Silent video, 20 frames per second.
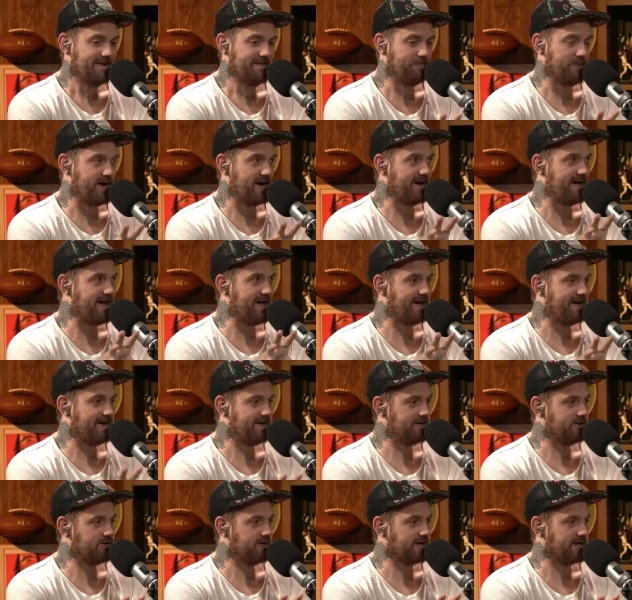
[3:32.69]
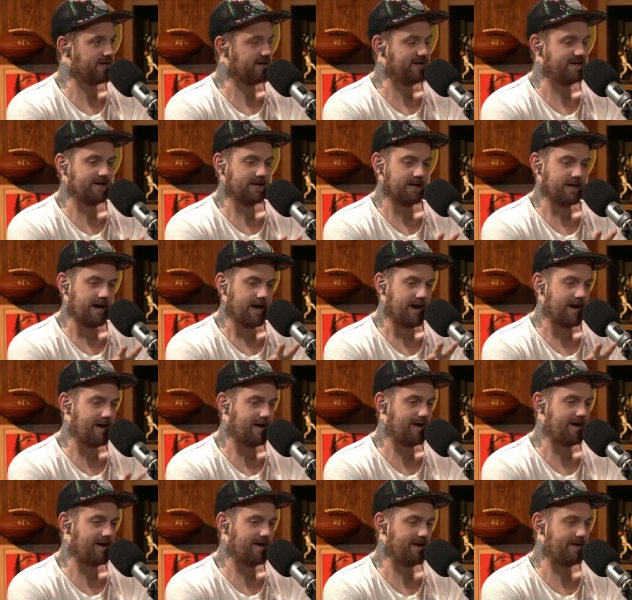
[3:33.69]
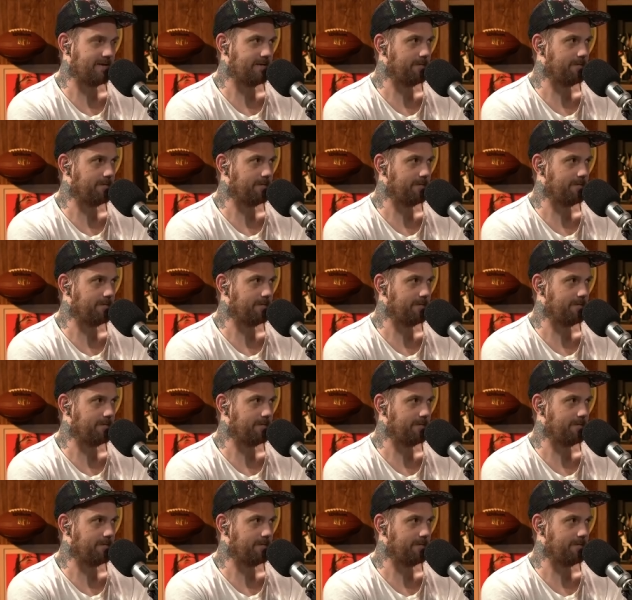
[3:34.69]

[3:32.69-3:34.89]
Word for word: But and like uh